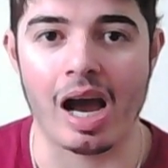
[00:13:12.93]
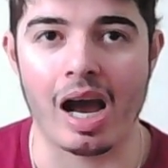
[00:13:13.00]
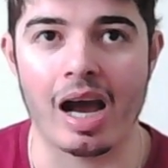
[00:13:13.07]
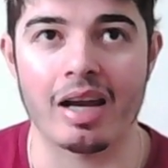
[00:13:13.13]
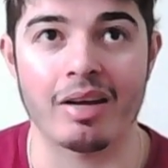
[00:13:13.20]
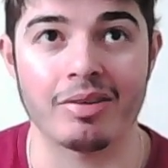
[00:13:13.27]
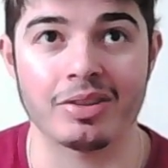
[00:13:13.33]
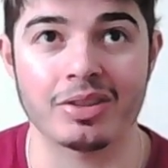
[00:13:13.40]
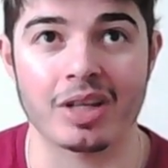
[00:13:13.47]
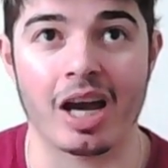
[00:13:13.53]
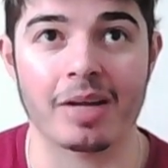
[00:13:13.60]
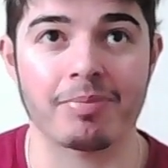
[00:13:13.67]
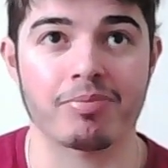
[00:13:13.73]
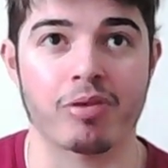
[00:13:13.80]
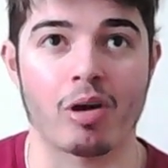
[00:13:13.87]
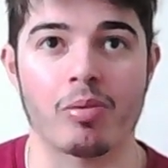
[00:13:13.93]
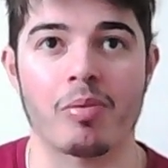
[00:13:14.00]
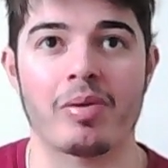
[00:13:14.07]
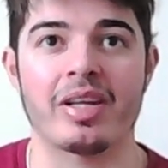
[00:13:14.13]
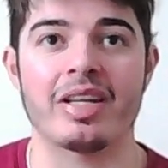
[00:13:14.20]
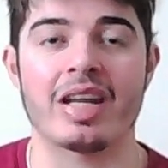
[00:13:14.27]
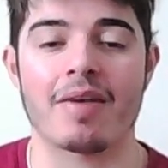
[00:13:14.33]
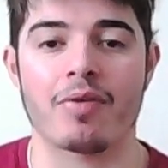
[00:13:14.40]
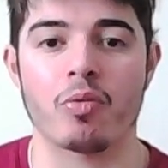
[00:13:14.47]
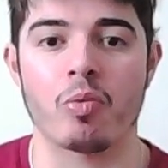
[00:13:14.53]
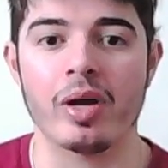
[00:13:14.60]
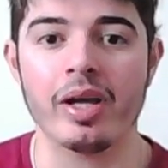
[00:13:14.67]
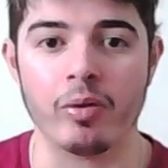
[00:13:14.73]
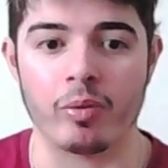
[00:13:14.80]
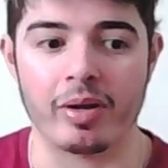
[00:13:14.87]
And I probably never
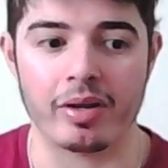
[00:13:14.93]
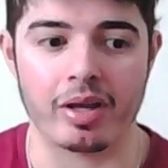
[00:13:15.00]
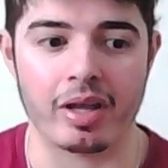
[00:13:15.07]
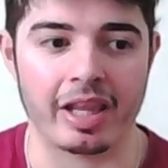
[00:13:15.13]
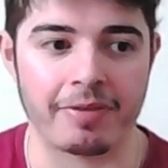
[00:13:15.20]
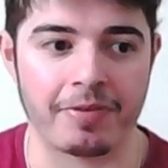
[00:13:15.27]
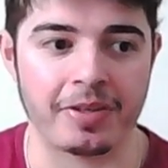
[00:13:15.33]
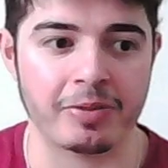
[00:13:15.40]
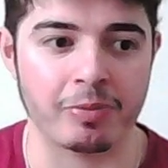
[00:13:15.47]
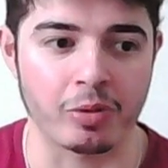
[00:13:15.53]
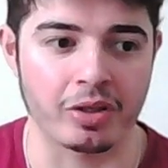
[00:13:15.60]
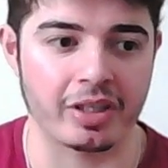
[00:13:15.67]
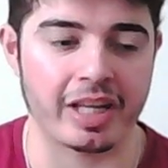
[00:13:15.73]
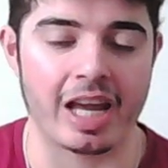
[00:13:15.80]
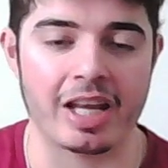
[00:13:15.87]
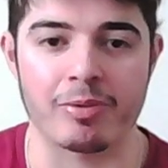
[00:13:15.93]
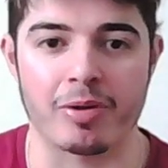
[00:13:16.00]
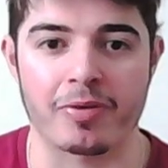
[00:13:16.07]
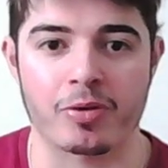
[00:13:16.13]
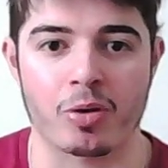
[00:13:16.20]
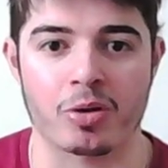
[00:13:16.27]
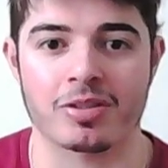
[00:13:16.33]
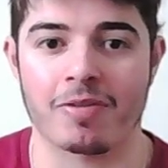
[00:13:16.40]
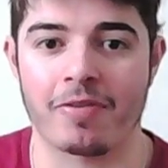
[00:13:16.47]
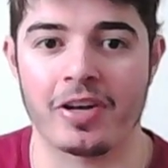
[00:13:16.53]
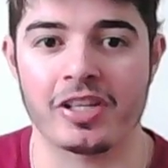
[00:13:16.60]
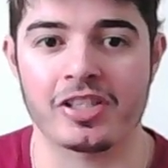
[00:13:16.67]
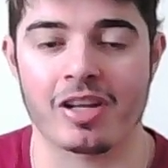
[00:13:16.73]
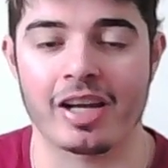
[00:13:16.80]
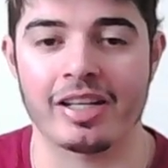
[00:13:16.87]
will. If he wouldn't get you across the
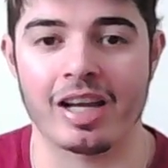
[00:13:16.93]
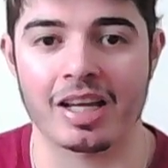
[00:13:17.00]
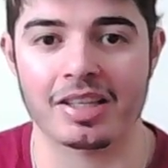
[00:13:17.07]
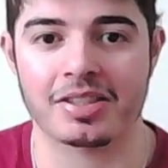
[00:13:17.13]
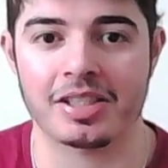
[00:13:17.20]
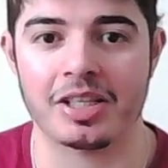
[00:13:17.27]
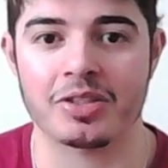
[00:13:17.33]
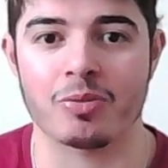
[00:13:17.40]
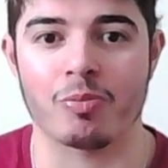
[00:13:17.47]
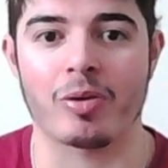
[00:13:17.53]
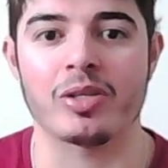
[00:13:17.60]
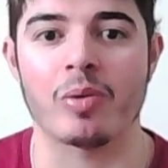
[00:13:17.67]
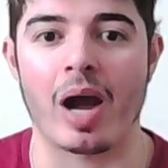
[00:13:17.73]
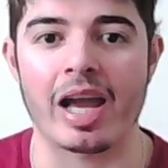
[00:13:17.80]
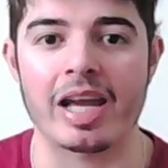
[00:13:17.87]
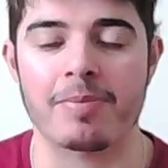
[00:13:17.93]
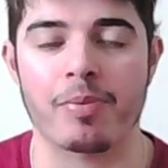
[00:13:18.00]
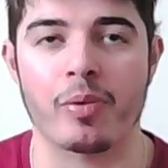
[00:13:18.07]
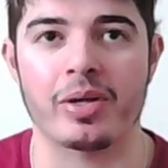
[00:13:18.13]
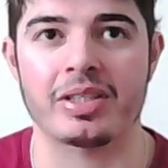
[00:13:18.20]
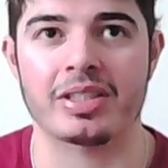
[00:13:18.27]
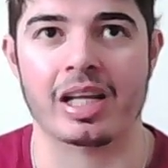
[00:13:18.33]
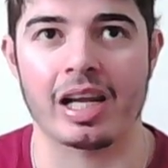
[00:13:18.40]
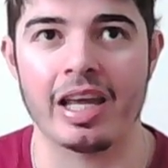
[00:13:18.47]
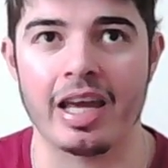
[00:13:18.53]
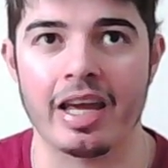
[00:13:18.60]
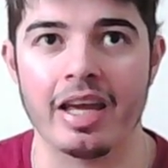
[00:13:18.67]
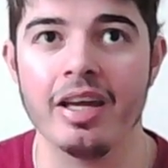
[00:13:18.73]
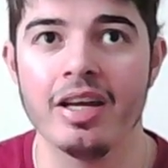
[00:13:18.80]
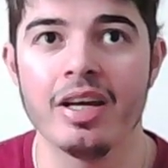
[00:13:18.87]
finish line last season when you were 8 points
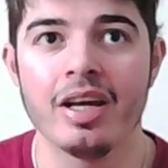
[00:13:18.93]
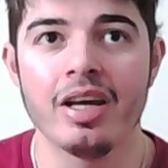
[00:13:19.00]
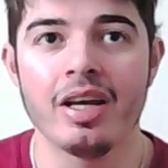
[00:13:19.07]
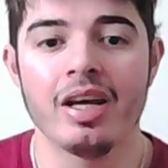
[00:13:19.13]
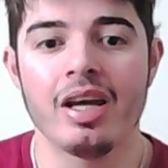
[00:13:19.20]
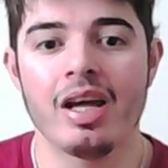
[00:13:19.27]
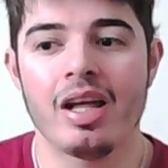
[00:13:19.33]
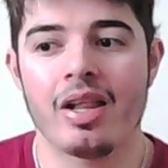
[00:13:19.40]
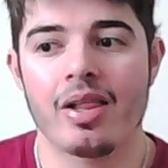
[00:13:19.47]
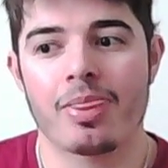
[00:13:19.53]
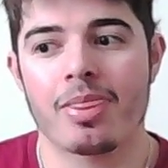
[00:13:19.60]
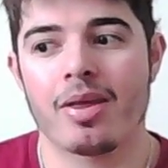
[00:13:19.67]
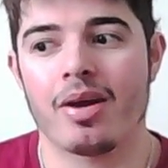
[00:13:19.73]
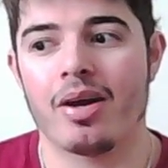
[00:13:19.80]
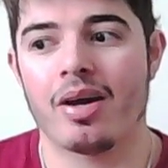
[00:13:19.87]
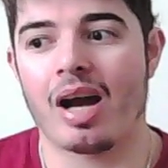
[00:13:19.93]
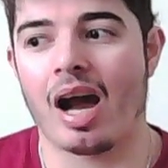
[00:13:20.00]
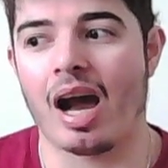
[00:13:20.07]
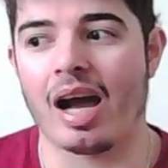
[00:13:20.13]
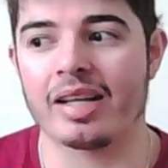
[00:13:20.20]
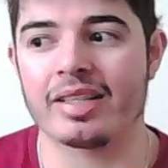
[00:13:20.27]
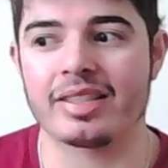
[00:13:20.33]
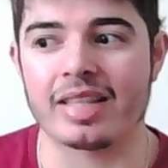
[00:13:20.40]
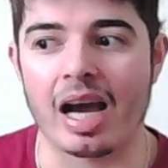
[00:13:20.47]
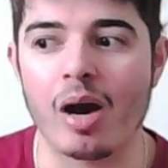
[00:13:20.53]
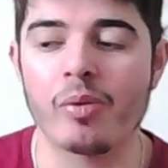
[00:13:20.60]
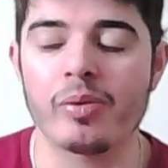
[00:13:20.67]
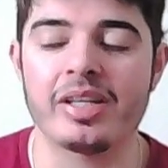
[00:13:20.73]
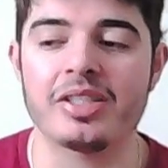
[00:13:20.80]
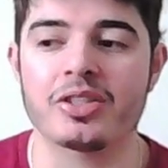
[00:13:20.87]
clear, I
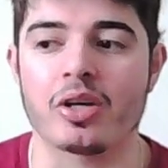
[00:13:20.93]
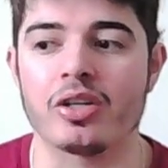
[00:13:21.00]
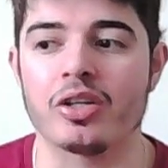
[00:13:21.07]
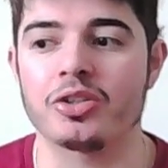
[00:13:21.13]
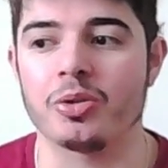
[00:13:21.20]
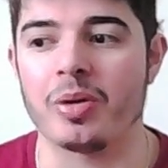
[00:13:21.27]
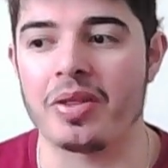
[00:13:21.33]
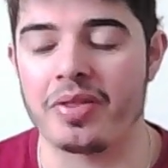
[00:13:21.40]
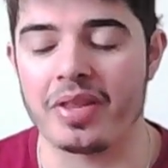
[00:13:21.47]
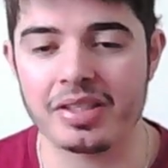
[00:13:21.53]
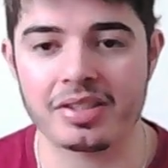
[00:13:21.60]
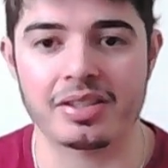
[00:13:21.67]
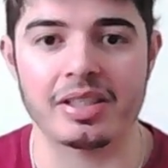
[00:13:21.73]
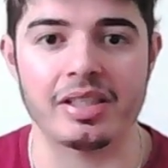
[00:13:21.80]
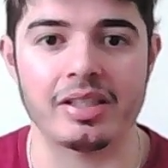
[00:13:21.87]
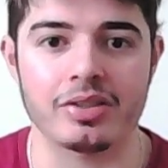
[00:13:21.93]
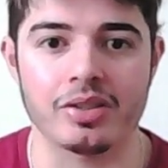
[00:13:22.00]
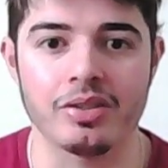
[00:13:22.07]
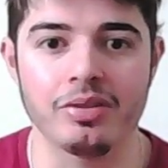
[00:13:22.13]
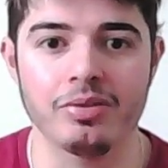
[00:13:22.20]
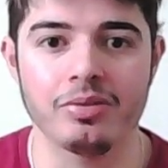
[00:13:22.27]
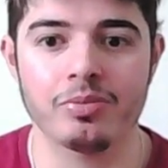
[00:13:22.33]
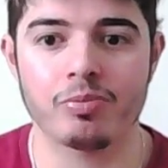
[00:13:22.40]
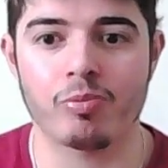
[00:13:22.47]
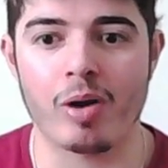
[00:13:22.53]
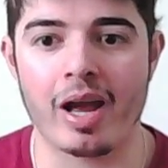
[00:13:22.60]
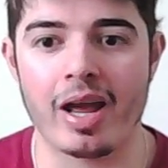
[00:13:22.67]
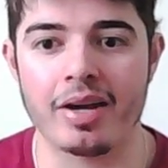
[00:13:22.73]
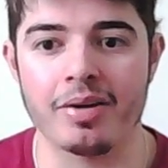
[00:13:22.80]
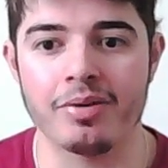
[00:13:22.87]
doubt he's going to do it this season
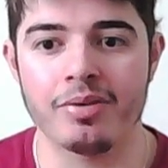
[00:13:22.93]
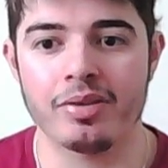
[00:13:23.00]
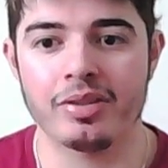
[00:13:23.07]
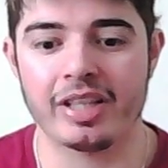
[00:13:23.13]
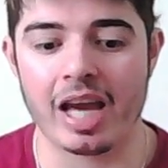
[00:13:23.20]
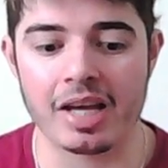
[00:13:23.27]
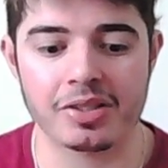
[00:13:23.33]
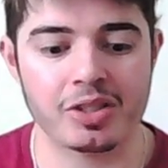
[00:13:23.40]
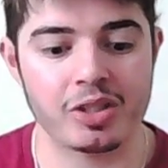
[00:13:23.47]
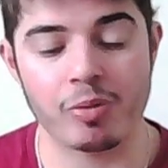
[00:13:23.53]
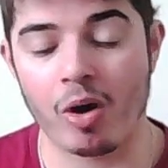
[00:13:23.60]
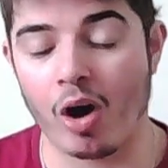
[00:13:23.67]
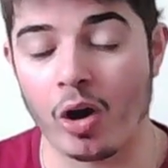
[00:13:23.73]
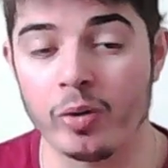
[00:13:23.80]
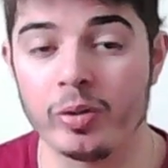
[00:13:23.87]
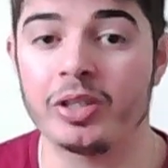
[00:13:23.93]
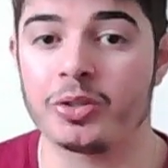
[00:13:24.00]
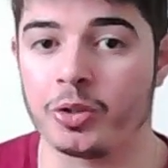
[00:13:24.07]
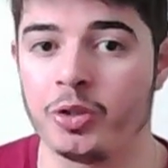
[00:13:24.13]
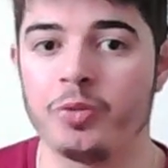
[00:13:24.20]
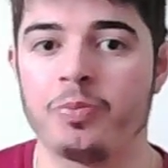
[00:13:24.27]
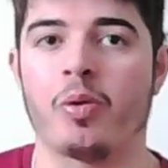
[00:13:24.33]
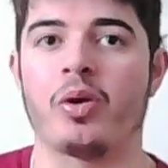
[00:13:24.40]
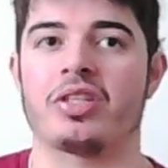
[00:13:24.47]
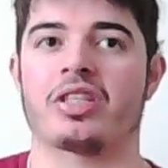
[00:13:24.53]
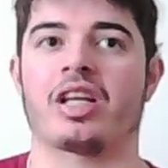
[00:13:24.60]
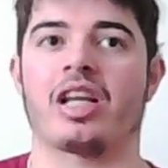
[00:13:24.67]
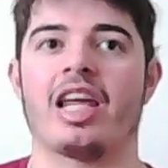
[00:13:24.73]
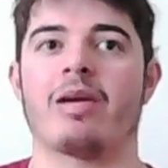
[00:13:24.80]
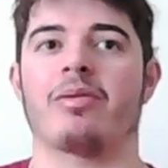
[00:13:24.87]
when, yes, you are only 2 points
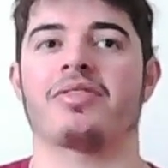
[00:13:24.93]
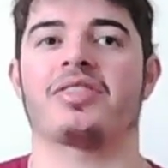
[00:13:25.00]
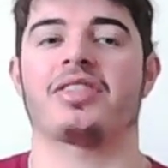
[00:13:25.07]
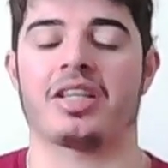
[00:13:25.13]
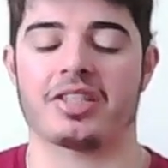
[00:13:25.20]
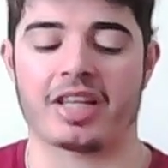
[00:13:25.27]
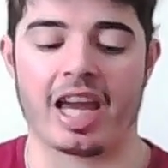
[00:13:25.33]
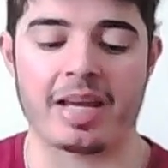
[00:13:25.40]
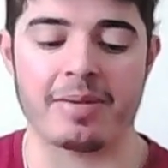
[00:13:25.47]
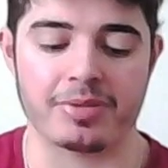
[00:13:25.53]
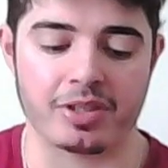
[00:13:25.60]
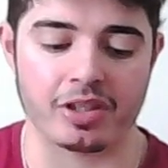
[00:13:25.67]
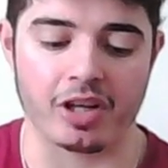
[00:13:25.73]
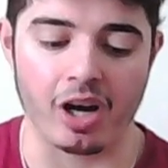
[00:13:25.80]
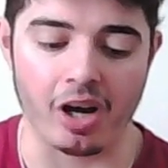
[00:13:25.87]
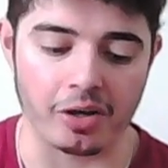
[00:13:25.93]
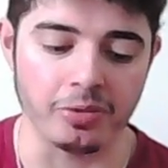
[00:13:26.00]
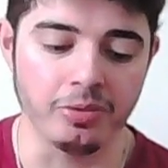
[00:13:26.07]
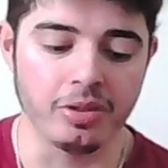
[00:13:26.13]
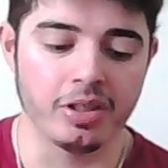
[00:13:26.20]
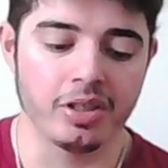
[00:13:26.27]
clear with six games to go.